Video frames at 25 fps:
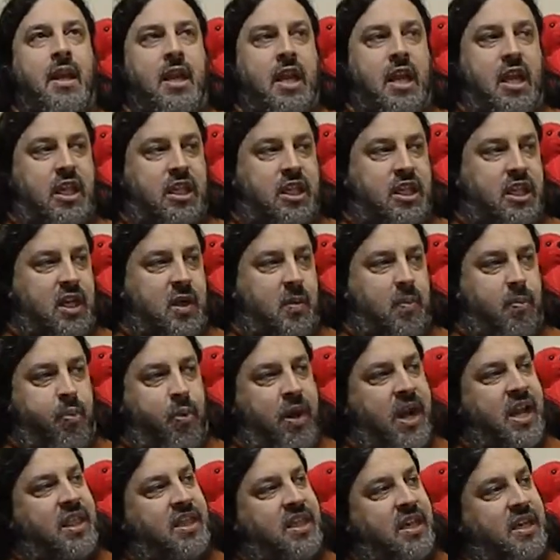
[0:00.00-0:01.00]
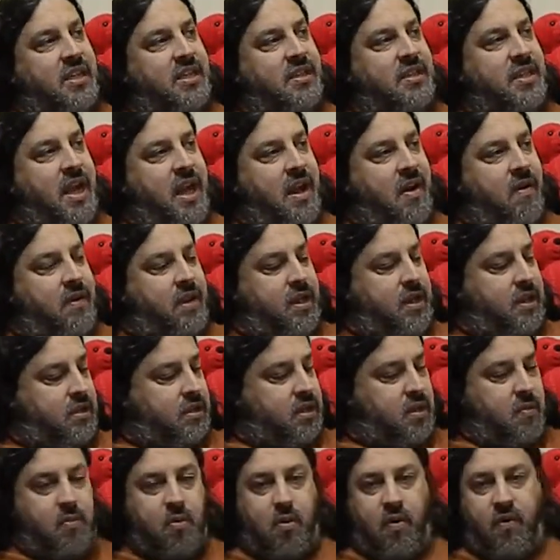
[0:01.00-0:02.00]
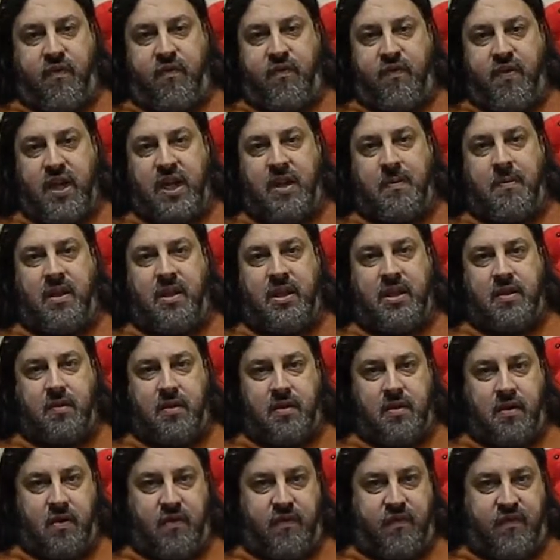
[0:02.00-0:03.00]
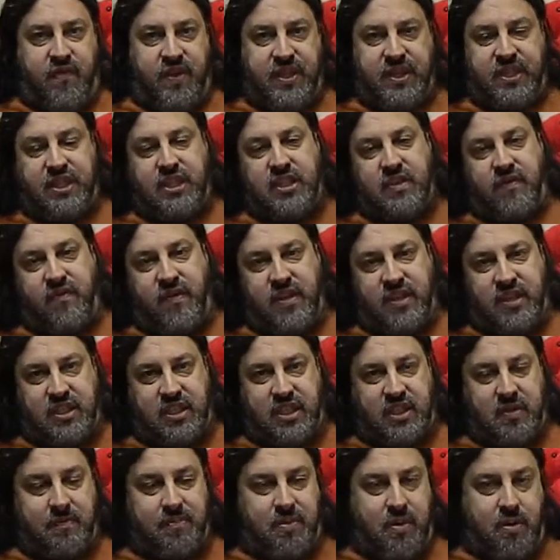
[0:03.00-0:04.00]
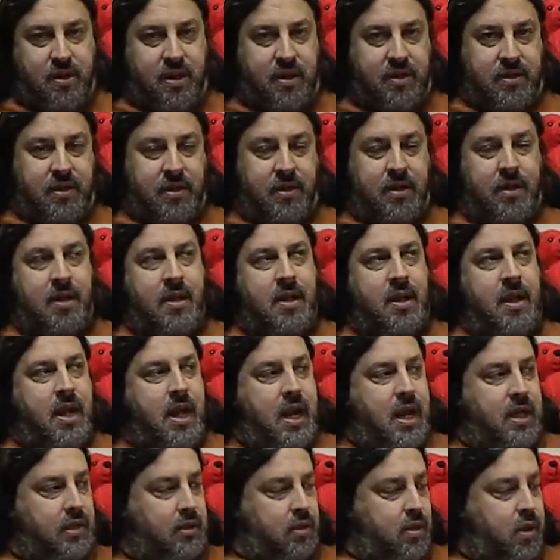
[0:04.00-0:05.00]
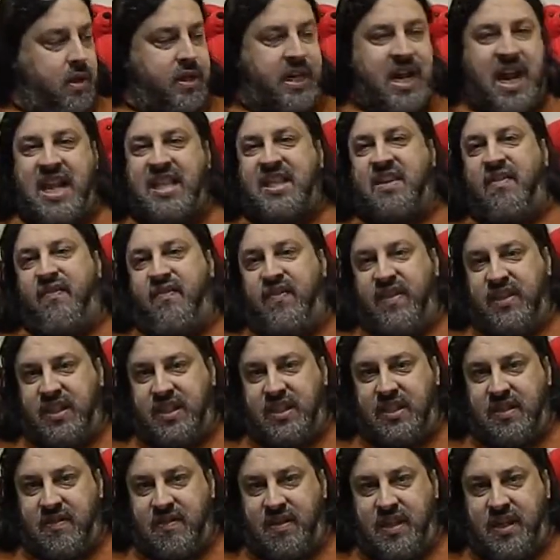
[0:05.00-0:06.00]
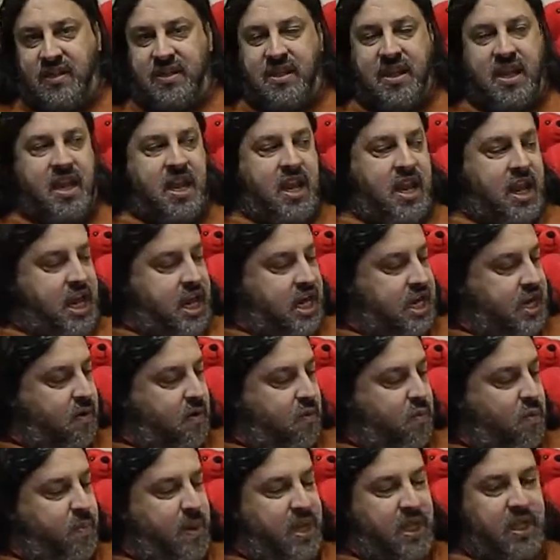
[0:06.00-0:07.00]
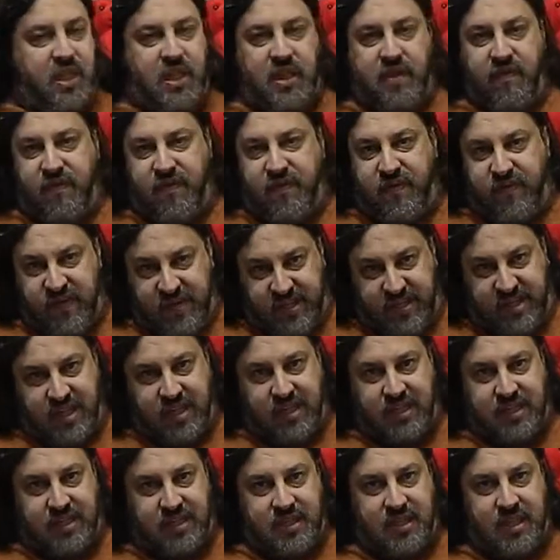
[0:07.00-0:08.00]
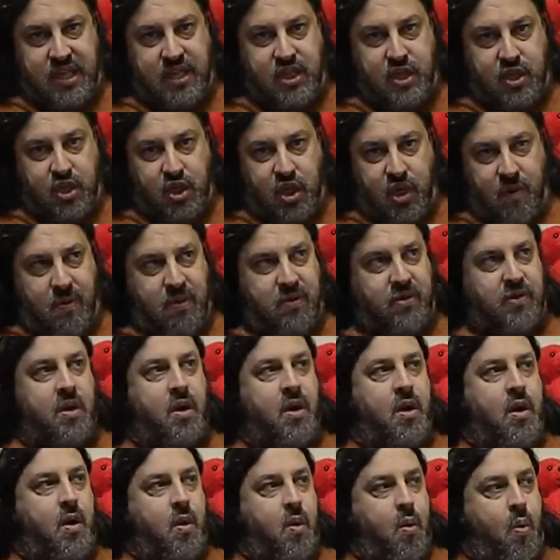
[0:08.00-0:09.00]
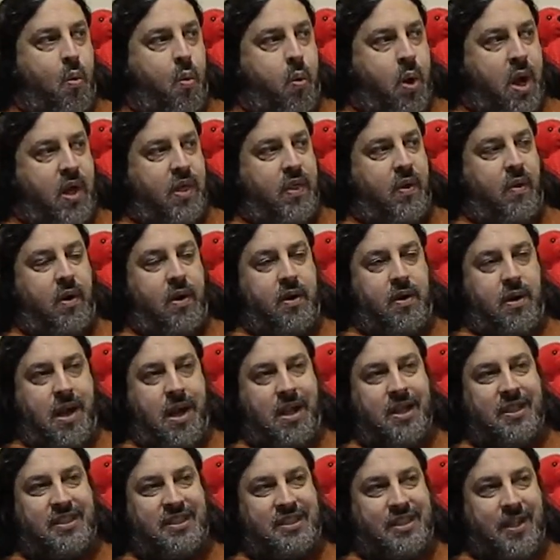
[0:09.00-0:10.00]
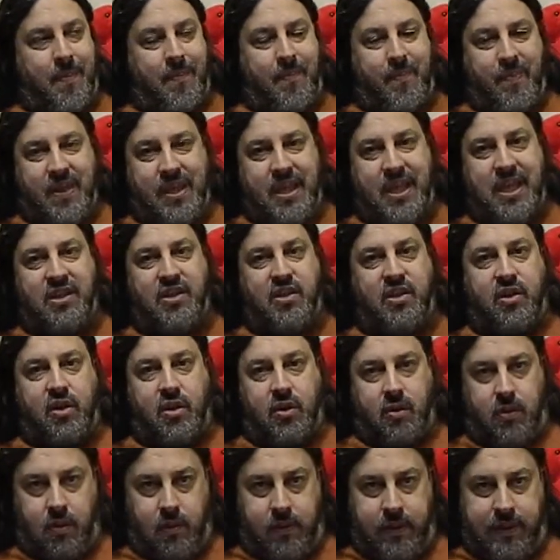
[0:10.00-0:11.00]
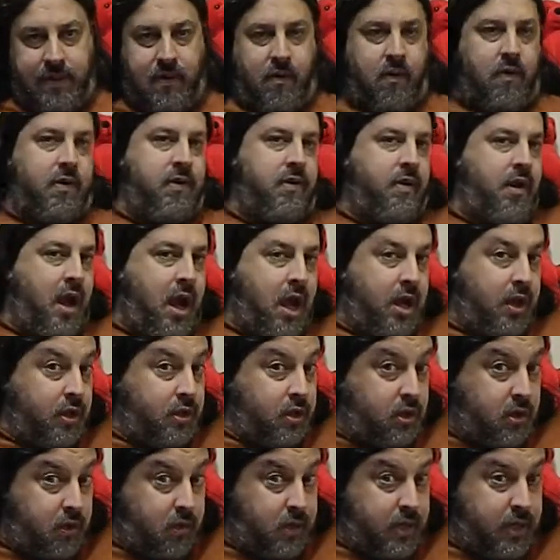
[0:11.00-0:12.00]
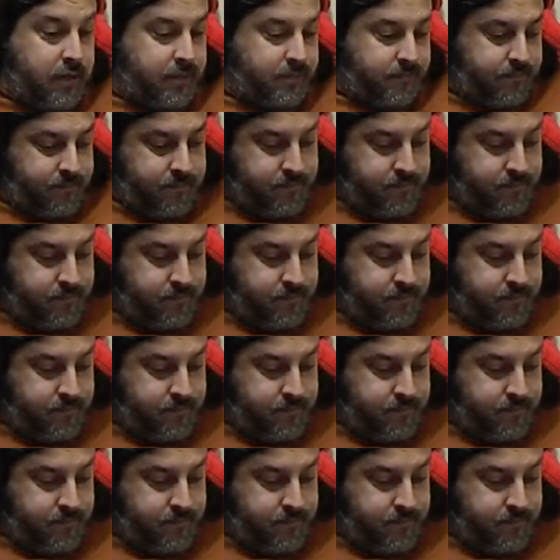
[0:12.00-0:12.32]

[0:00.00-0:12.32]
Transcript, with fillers: it's going to break things down into the more fundamental phys physics component and look at the physics of things, and it will be the physics that determines whether or not something is occurring or not occurring,